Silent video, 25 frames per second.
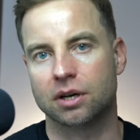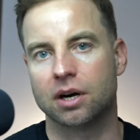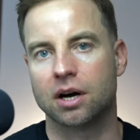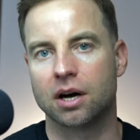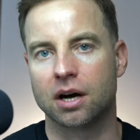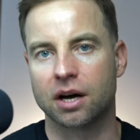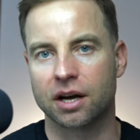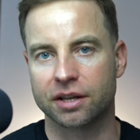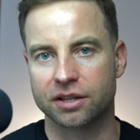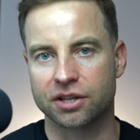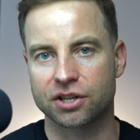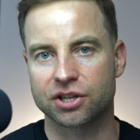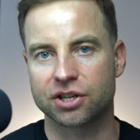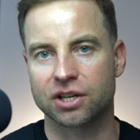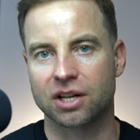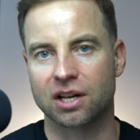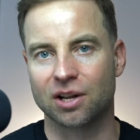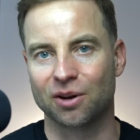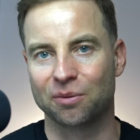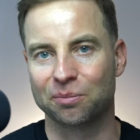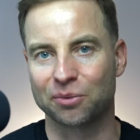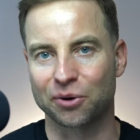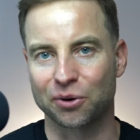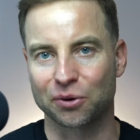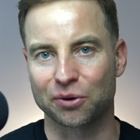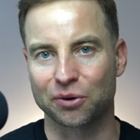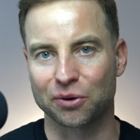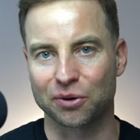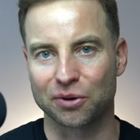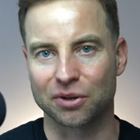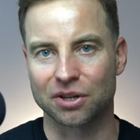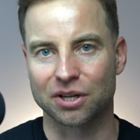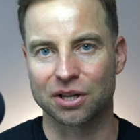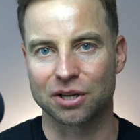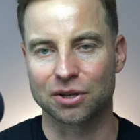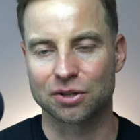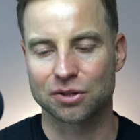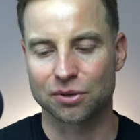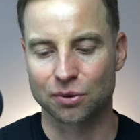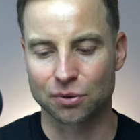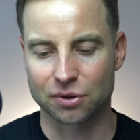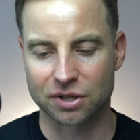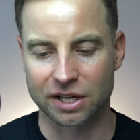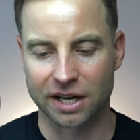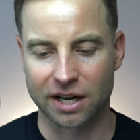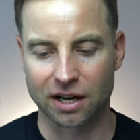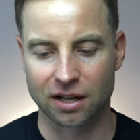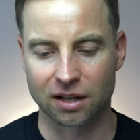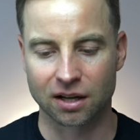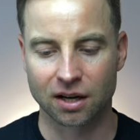additional opportunities to
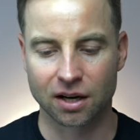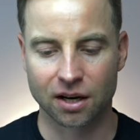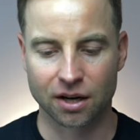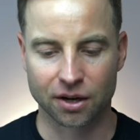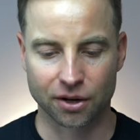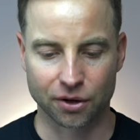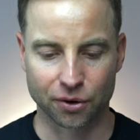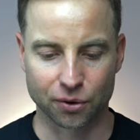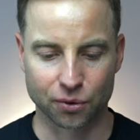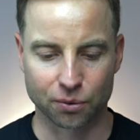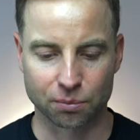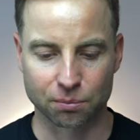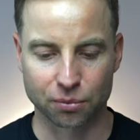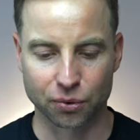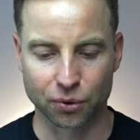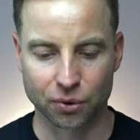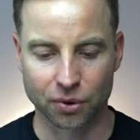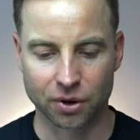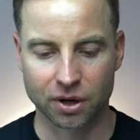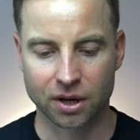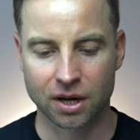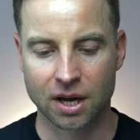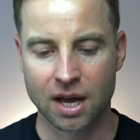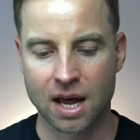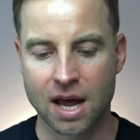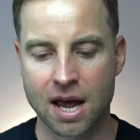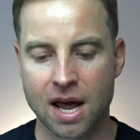sell your book.